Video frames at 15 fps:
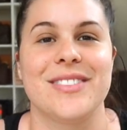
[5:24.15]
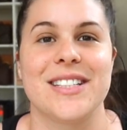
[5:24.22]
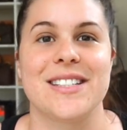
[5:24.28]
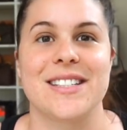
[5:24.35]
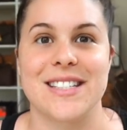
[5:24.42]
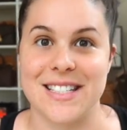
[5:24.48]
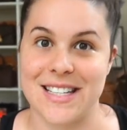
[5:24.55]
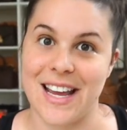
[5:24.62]

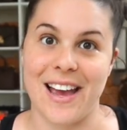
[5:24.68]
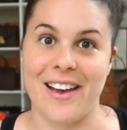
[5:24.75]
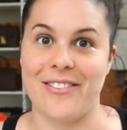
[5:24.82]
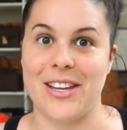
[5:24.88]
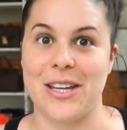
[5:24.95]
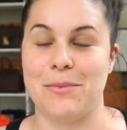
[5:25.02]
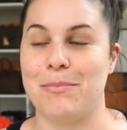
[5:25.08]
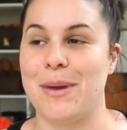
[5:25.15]
Just
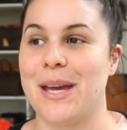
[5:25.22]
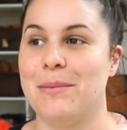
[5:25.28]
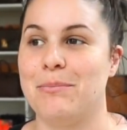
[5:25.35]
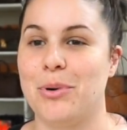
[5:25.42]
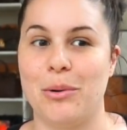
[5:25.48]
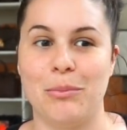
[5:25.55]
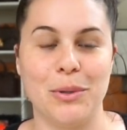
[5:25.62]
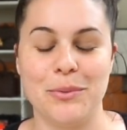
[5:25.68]
having
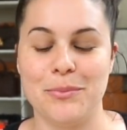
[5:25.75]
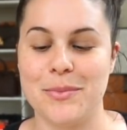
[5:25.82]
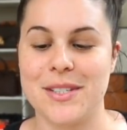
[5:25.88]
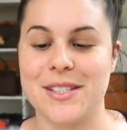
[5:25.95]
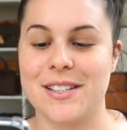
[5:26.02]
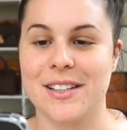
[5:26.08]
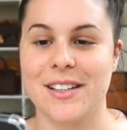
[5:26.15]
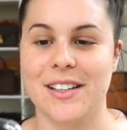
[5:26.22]
pet
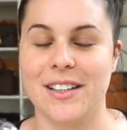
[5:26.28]
problems.